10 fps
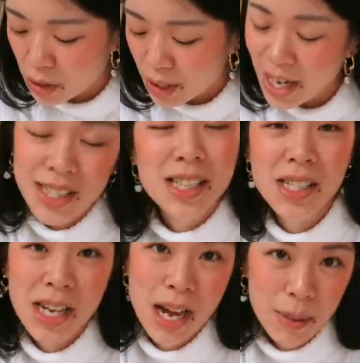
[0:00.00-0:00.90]
That
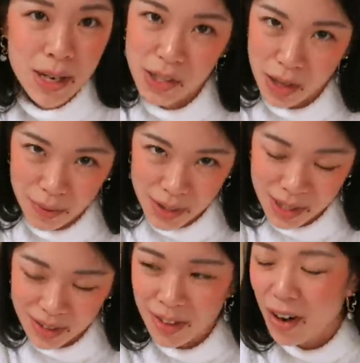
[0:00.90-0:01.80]
doesn't happen as
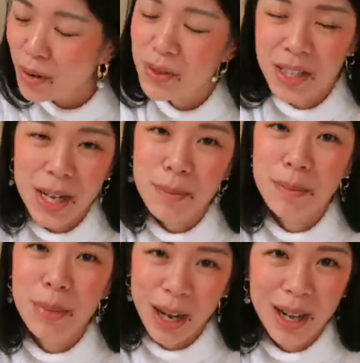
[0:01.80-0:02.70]
often. Often
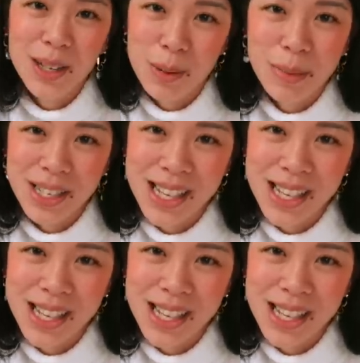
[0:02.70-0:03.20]
I'm behind on my